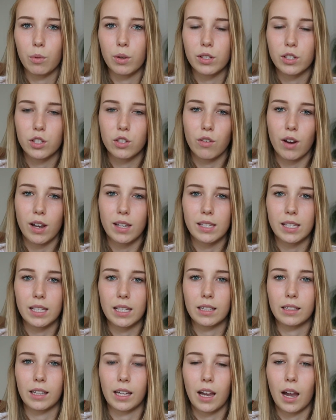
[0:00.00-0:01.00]

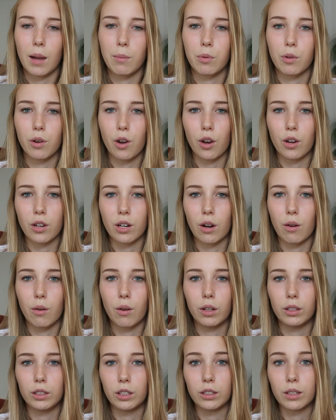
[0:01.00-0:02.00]
moisturizing, like I put coconut
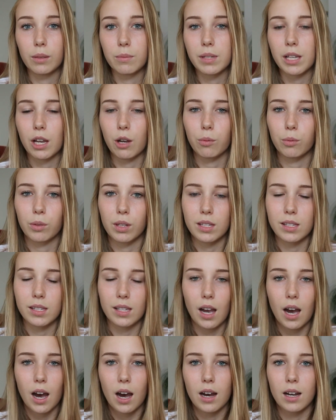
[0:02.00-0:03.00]
oil on them to help with the
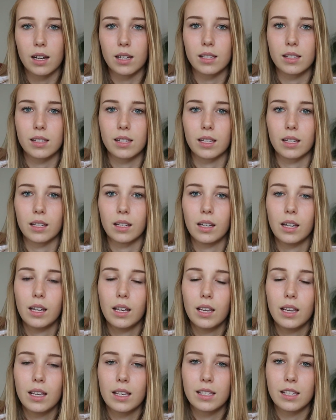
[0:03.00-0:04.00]
scars and
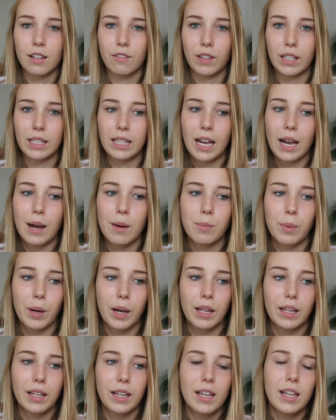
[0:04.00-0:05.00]
stuff like that.
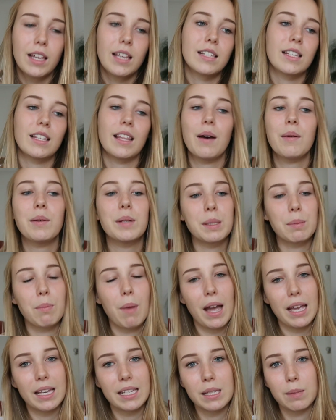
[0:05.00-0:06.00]
But so that was
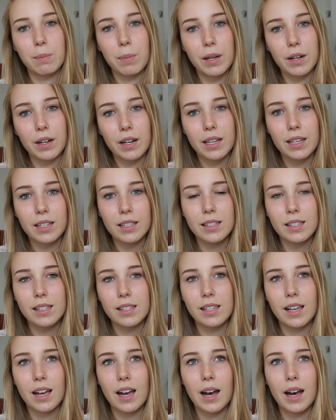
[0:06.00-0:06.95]
my experience.